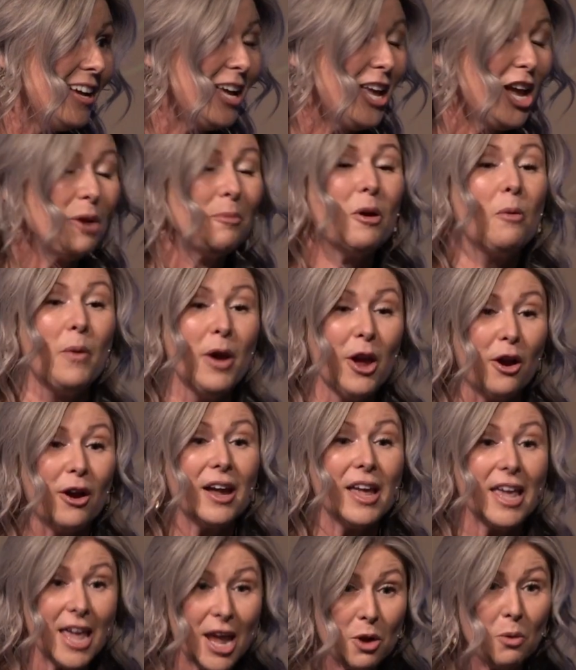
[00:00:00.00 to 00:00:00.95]
hear me, we
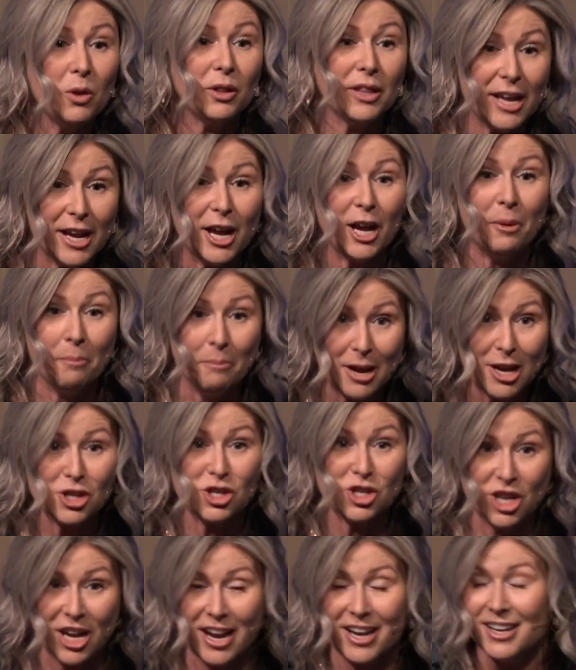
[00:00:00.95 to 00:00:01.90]
are equally
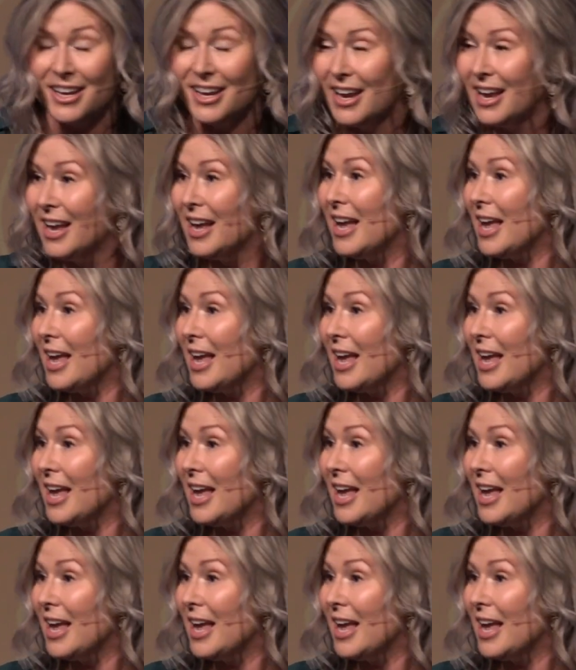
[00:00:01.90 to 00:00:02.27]
commissioned,